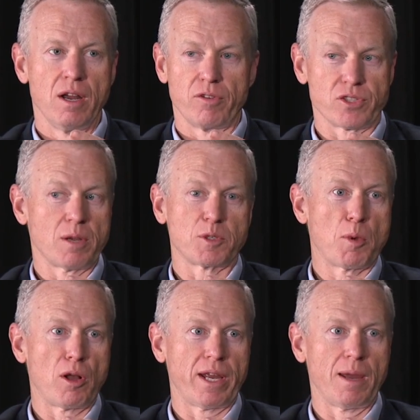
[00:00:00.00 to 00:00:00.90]
For some
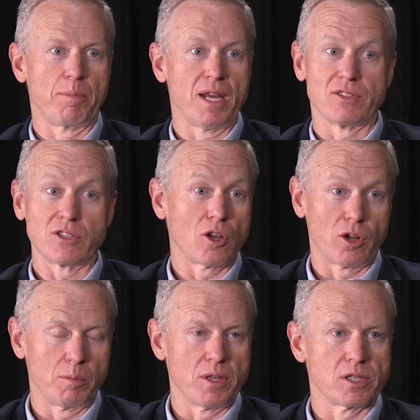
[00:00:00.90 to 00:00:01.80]
small campaigns, that's all
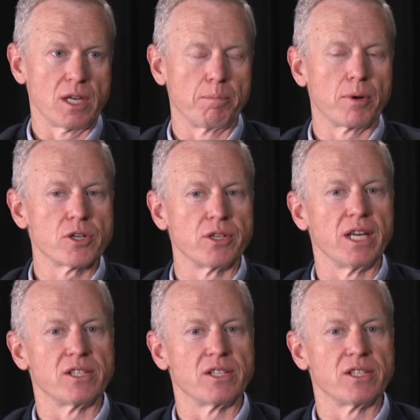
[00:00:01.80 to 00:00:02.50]
going to be the same person.